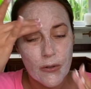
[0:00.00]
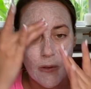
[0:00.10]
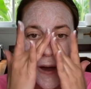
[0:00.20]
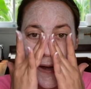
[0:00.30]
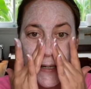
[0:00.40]

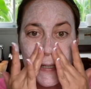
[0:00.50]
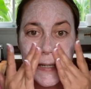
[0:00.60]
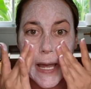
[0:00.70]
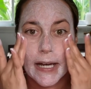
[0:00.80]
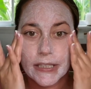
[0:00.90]
long can
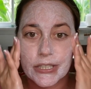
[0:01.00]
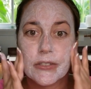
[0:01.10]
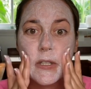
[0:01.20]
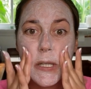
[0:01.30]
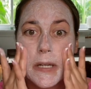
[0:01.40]

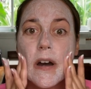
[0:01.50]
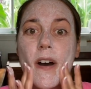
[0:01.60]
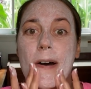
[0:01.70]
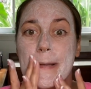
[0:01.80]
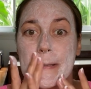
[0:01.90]
actually
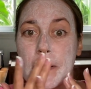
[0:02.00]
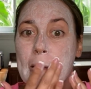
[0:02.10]
cause